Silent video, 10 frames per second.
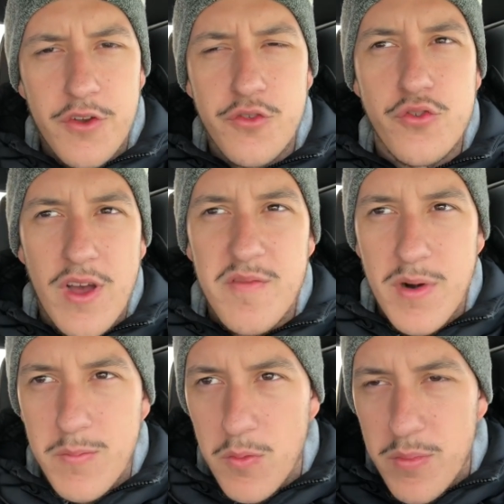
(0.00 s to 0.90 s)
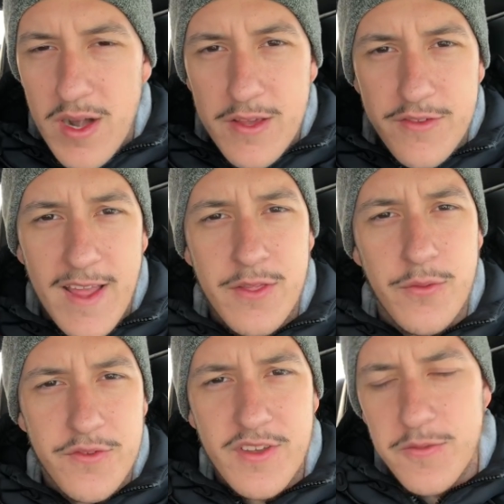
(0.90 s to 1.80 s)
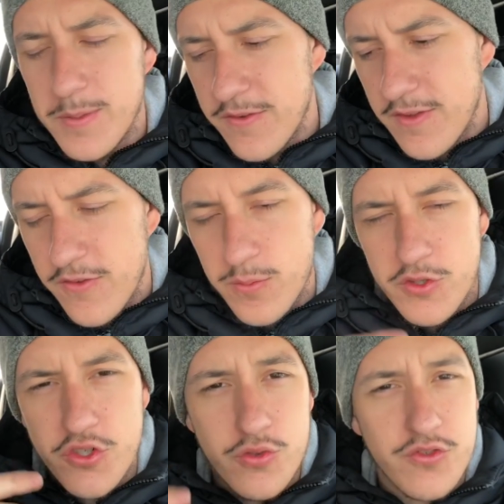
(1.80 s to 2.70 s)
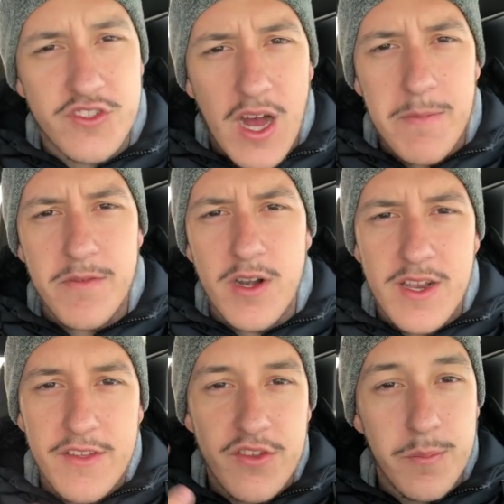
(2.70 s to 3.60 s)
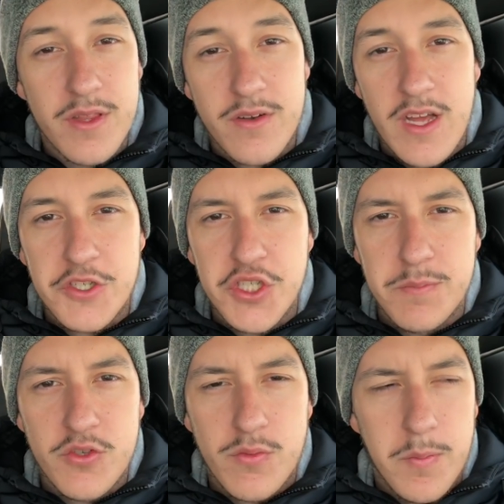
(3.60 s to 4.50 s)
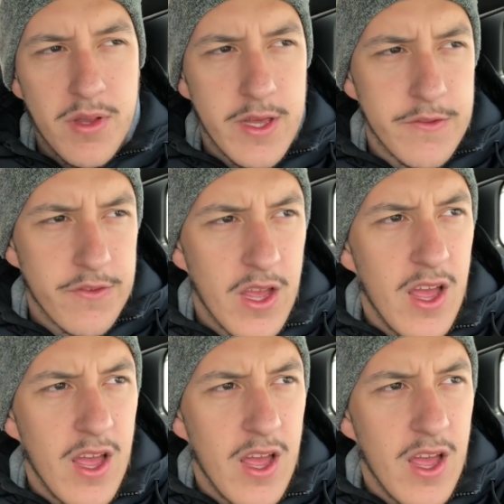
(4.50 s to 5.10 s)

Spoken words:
You do have Brembo brakes and those 6 pistons, which do stop very nicely, but they're not cheap to replace.